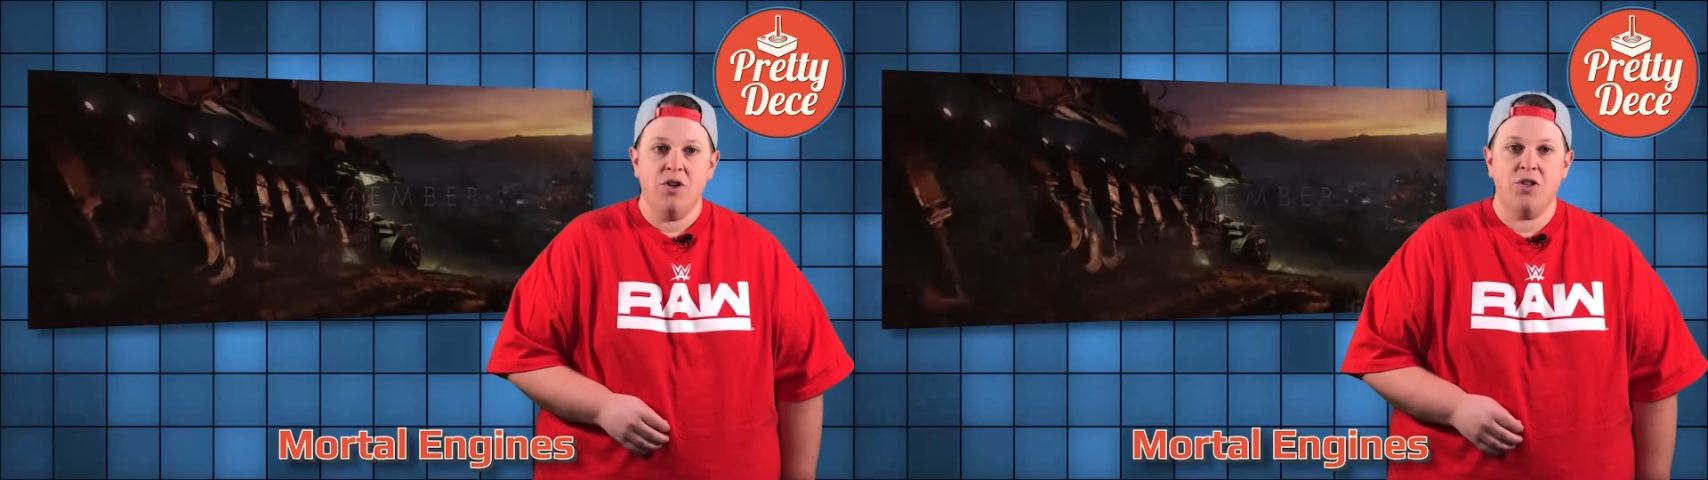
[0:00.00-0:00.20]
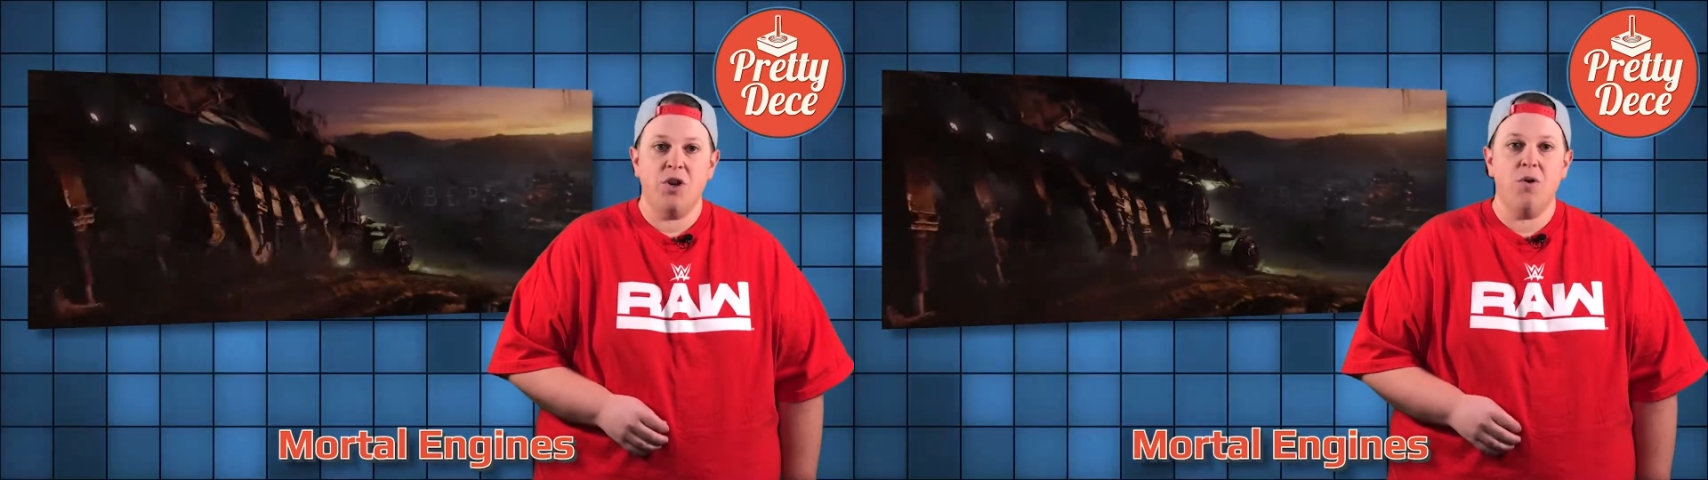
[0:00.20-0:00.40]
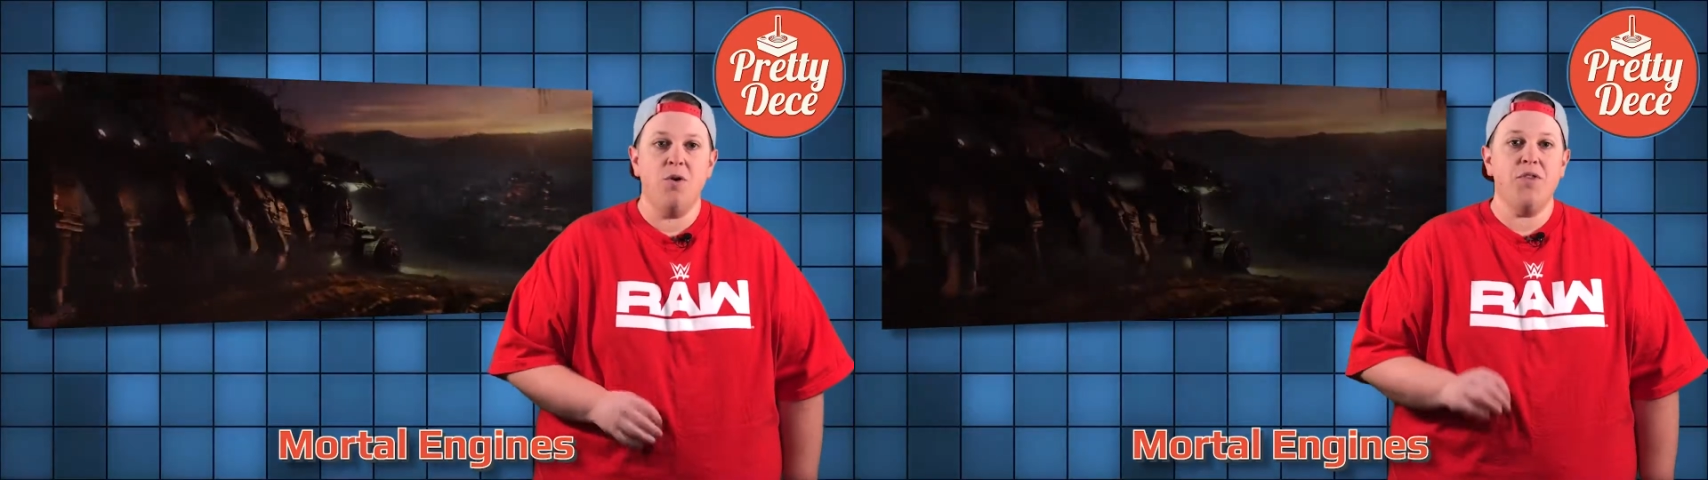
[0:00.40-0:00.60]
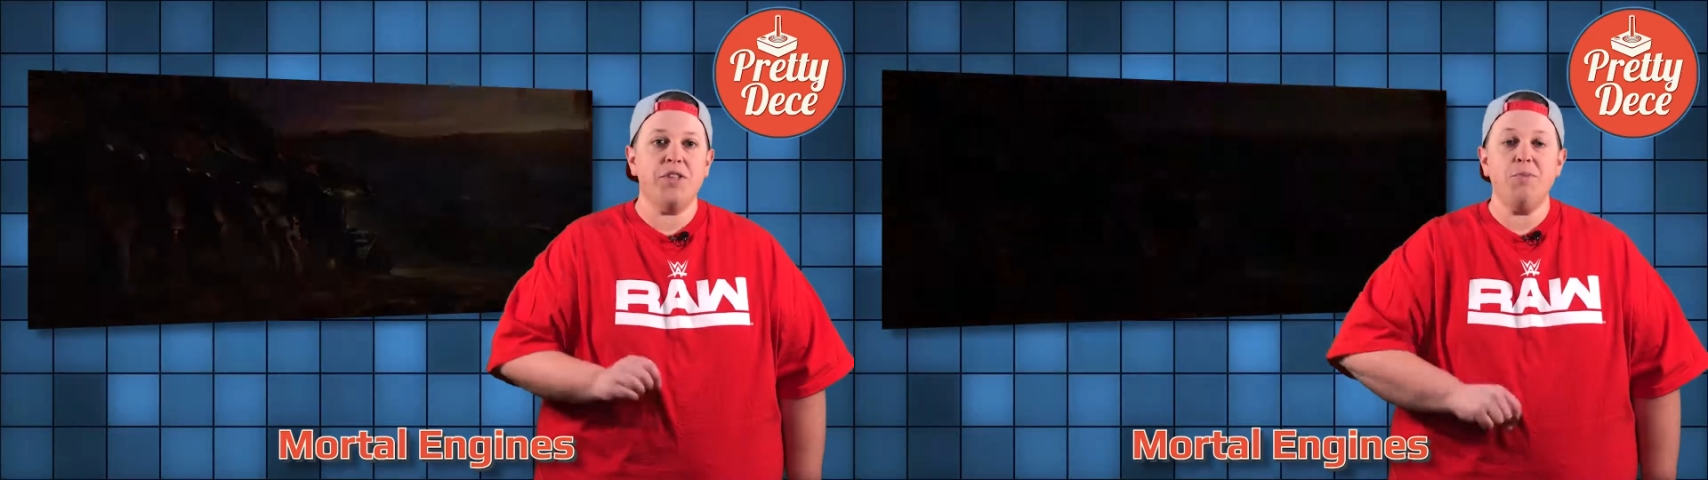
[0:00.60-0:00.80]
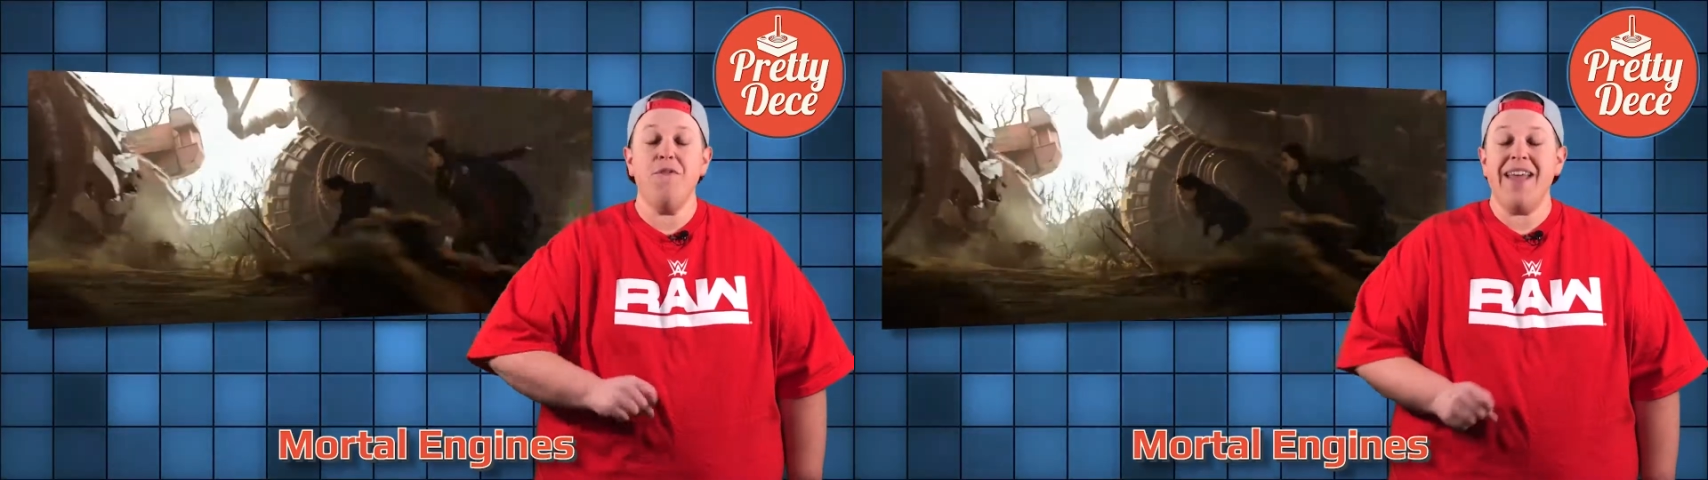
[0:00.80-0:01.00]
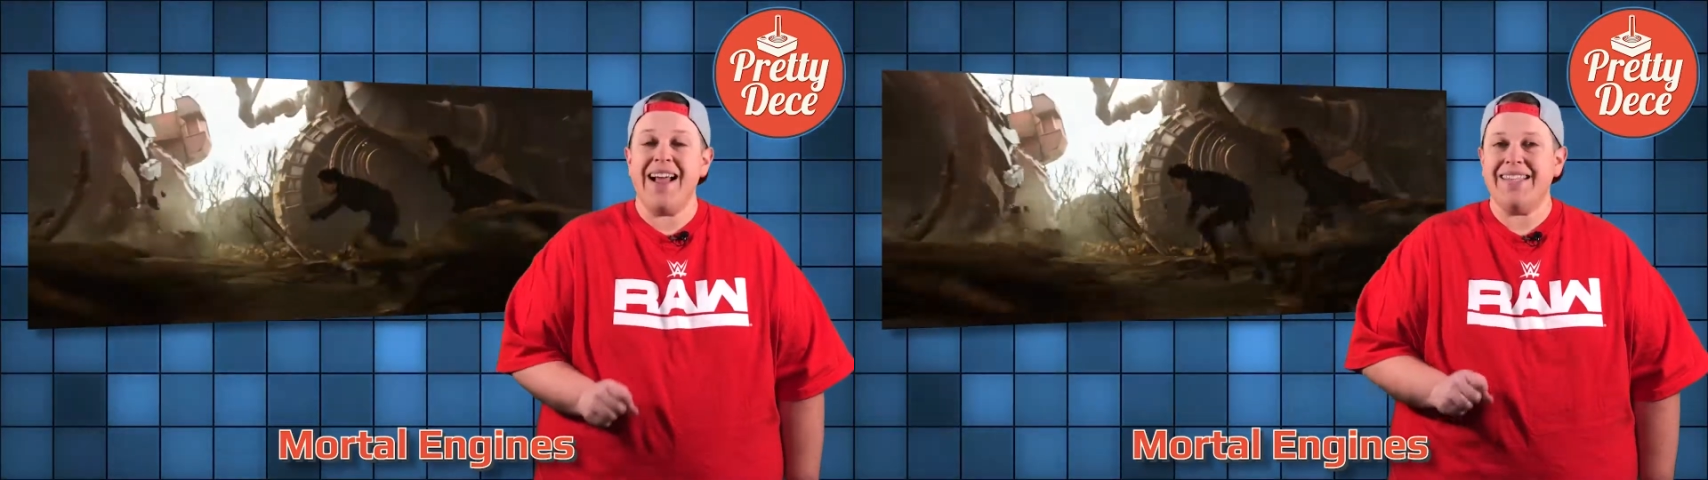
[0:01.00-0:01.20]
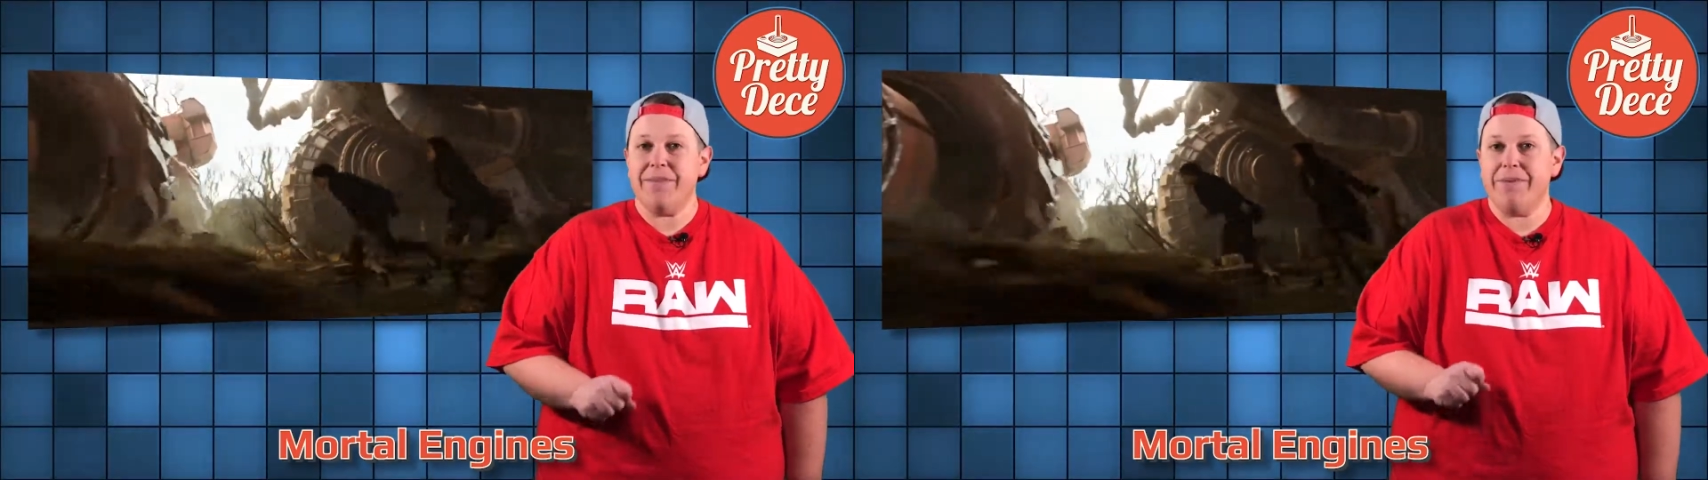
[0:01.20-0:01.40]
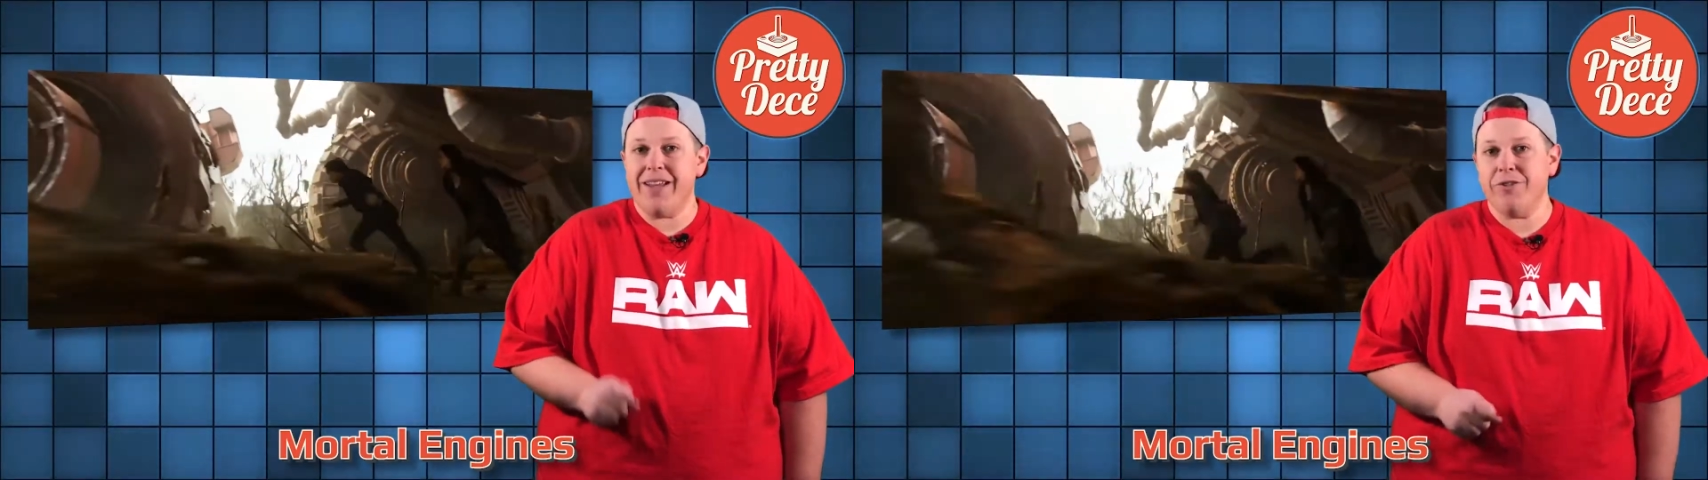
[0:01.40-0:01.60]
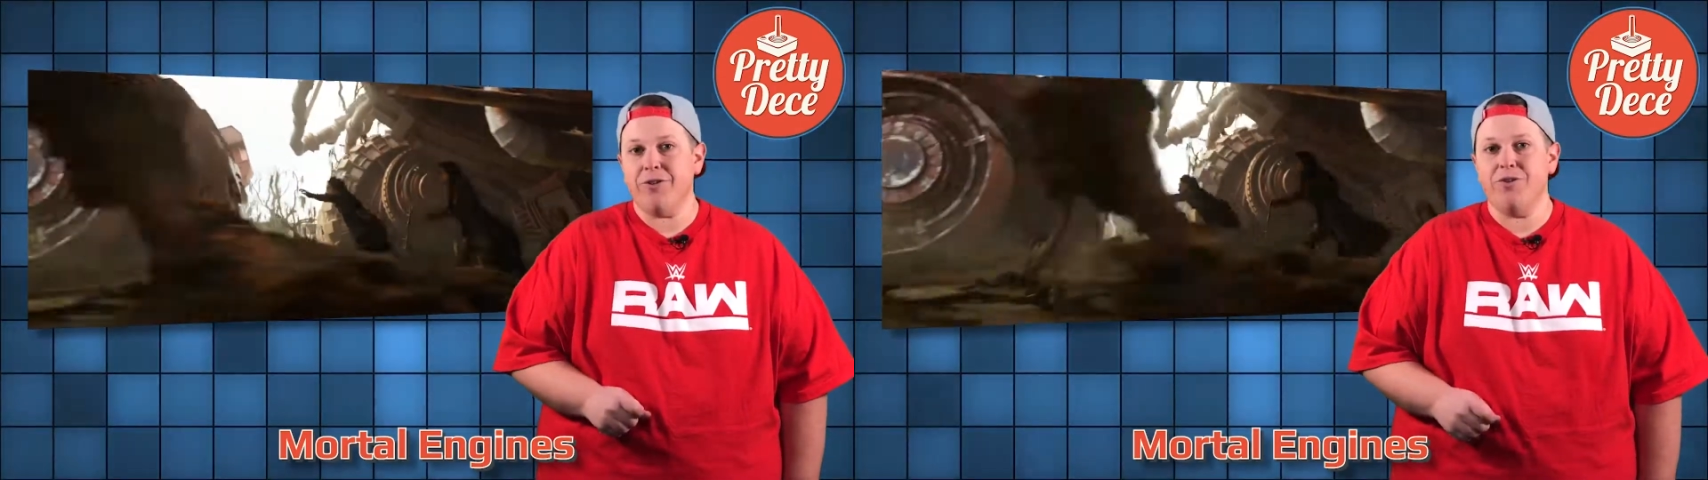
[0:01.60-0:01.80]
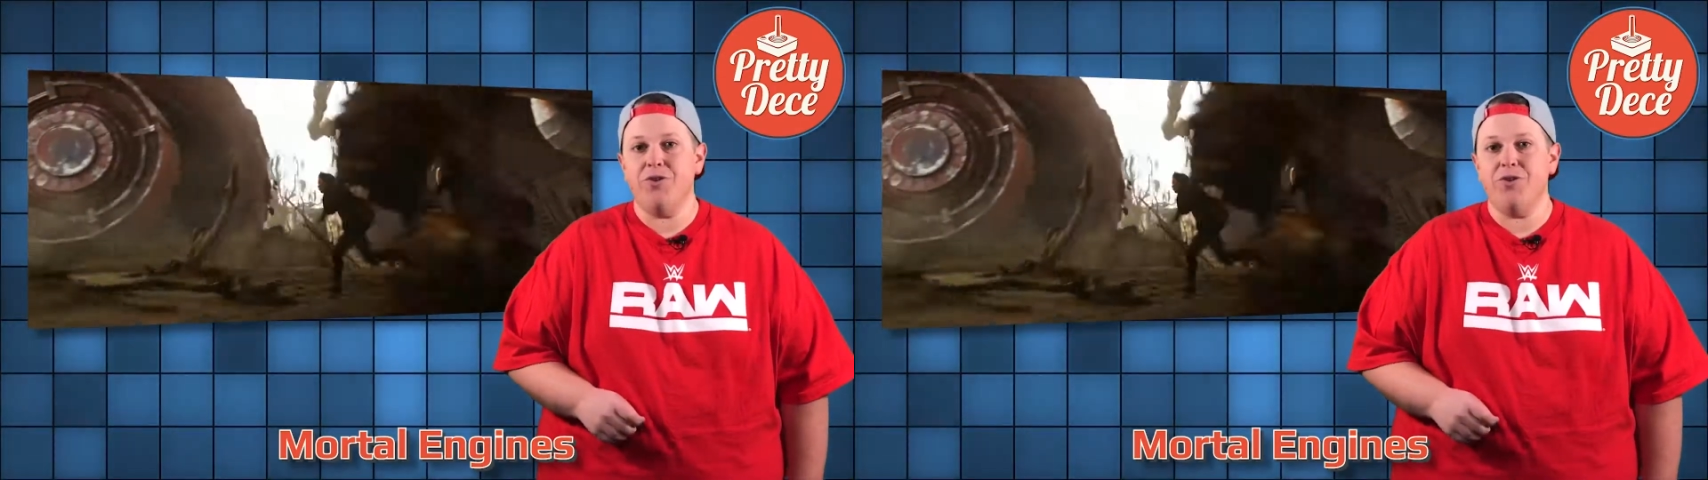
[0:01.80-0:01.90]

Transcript: So this movie has the potential to